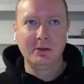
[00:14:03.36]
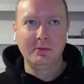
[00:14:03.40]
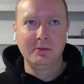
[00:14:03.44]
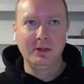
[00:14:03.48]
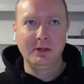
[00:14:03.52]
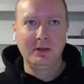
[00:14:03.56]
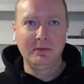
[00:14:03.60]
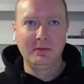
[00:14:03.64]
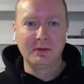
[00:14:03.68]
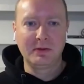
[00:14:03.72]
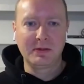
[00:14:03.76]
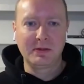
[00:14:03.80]
bit
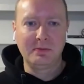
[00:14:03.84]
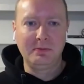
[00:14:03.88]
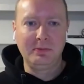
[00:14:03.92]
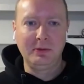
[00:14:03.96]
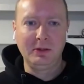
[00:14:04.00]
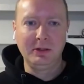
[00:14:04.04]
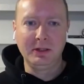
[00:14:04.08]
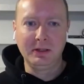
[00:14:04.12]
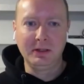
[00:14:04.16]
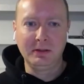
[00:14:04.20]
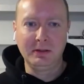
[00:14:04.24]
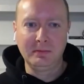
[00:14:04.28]
of a
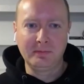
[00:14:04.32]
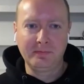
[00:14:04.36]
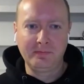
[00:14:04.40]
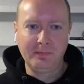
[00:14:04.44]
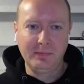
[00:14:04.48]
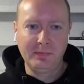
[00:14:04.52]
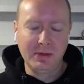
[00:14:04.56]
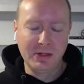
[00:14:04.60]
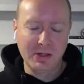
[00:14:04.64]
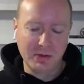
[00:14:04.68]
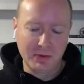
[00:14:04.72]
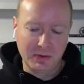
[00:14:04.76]
split.
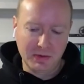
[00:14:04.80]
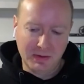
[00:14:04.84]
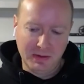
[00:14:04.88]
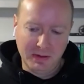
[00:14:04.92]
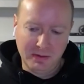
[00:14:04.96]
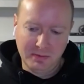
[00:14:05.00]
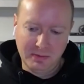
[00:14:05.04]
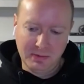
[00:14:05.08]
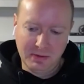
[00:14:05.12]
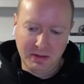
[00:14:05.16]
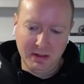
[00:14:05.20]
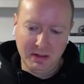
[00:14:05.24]
There are
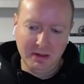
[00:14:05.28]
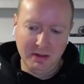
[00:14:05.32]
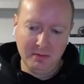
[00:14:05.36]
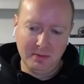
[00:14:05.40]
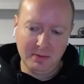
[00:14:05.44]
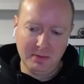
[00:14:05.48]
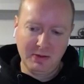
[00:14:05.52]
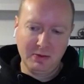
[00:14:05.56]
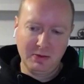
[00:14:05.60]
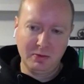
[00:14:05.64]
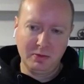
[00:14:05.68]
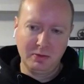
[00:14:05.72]
some
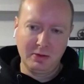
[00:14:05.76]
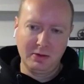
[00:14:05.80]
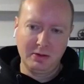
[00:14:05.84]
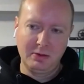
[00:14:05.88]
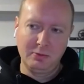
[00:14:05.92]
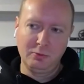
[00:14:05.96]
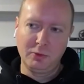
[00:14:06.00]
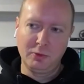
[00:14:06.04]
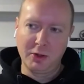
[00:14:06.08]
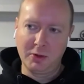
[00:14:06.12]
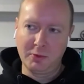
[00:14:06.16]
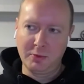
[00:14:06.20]
teams
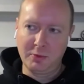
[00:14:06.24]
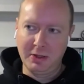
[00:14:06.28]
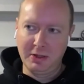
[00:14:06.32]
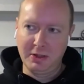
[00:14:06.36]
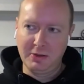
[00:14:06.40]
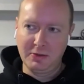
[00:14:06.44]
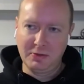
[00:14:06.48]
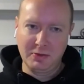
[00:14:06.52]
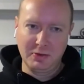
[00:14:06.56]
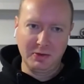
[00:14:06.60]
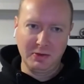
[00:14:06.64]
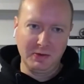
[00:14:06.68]
where we
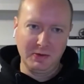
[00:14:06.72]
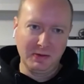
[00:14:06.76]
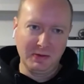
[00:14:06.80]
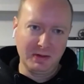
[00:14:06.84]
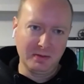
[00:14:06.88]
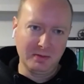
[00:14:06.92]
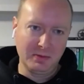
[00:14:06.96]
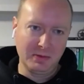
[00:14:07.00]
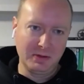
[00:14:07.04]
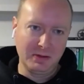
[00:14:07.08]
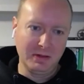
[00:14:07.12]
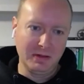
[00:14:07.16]
introduce
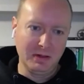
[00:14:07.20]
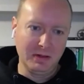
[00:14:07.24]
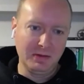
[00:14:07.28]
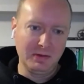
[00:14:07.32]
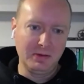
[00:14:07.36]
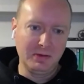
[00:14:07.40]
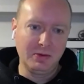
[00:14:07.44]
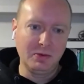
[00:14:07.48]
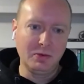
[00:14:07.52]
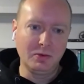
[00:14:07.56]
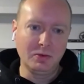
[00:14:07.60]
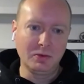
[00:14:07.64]
them to these
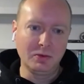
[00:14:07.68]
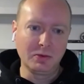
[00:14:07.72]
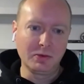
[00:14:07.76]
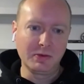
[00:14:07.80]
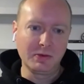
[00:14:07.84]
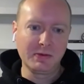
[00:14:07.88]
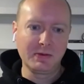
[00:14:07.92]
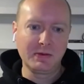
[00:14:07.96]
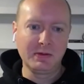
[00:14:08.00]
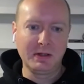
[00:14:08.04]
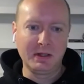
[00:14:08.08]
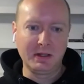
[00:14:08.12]

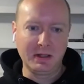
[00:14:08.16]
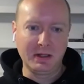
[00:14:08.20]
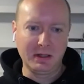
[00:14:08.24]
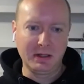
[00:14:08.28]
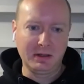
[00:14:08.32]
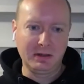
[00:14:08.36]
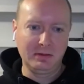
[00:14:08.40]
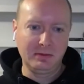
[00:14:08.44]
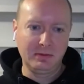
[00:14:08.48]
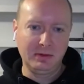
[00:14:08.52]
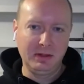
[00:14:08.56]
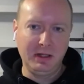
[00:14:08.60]
tools and they
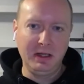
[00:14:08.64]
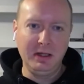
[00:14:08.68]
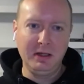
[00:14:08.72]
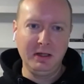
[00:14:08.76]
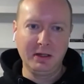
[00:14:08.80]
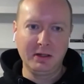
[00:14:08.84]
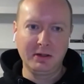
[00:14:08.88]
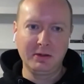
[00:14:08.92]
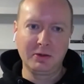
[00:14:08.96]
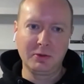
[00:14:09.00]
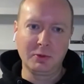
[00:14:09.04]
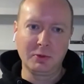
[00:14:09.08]
key
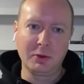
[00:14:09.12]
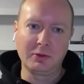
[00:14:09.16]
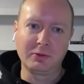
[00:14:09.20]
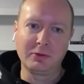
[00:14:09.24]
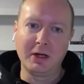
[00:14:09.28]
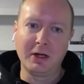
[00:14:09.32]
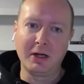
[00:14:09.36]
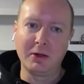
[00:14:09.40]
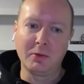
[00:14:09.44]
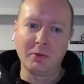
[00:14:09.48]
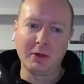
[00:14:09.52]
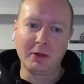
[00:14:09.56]
onto it
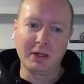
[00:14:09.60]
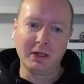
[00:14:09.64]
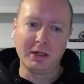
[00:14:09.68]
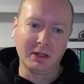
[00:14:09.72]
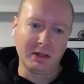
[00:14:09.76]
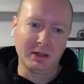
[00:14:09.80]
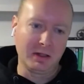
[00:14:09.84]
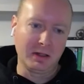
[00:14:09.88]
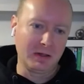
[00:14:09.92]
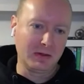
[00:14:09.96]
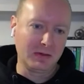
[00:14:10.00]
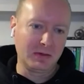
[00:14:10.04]
right away and
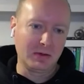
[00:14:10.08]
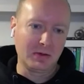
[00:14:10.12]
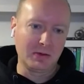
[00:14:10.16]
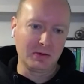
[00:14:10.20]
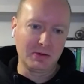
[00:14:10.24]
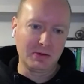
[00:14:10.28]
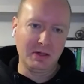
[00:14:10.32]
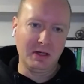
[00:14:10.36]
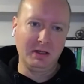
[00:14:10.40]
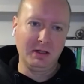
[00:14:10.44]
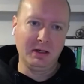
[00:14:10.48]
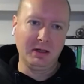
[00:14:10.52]
they start
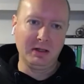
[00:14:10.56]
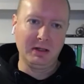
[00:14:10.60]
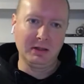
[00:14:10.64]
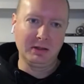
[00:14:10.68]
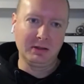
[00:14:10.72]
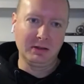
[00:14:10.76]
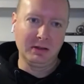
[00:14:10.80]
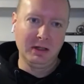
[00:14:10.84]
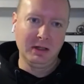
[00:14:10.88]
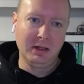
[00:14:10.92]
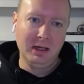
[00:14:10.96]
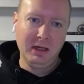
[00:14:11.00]
checking it
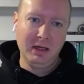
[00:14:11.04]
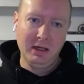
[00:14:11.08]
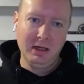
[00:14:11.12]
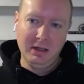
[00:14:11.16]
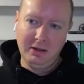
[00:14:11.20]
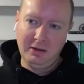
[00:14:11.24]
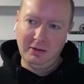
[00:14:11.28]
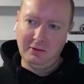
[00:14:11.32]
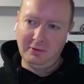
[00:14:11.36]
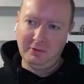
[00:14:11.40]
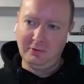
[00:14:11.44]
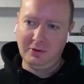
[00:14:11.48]

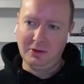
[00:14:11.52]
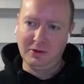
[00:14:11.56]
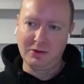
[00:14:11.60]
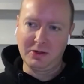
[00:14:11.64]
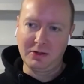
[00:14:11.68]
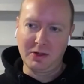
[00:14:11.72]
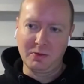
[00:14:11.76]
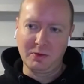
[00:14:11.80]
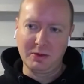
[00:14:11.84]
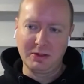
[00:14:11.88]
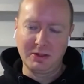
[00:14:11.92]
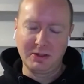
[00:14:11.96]
and figure
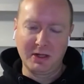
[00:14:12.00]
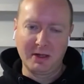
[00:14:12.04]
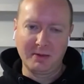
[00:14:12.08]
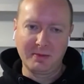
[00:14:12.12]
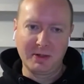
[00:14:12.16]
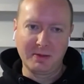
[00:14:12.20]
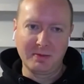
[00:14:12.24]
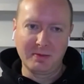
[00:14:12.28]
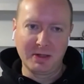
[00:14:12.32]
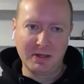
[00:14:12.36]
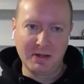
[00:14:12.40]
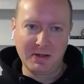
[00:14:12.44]
out which
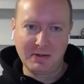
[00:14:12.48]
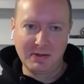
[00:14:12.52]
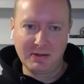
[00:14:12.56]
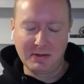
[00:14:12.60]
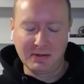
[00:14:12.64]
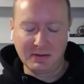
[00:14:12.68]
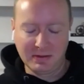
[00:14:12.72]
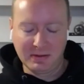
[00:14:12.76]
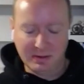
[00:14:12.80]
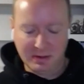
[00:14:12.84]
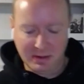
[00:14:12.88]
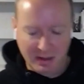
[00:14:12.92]

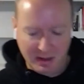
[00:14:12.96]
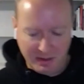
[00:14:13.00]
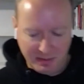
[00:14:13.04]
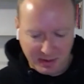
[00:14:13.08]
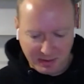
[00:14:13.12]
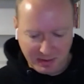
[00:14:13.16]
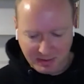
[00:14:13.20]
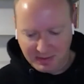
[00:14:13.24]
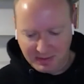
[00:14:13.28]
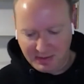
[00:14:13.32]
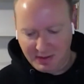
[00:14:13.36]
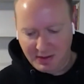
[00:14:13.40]

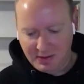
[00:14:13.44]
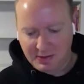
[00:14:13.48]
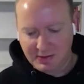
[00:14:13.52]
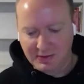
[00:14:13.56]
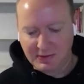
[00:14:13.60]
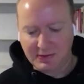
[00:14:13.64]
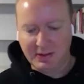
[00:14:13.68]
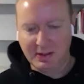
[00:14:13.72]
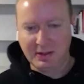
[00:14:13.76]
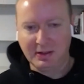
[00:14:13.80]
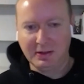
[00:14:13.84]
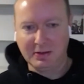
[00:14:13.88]
optimizations
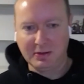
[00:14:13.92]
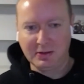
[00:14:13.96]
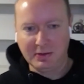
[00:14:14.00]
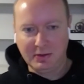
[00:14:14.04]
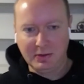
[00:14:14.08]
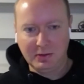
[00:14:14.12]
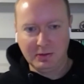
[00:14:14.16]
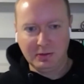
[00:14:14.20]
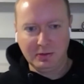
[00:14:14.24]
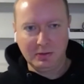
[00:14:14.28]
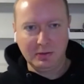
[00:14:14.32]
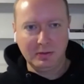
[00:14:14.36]
they can
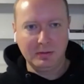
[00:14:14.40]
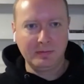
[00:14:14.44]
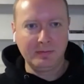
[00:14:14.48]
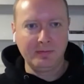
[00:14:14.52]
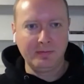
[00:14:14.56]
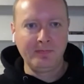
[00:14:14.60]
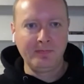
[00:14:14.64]
do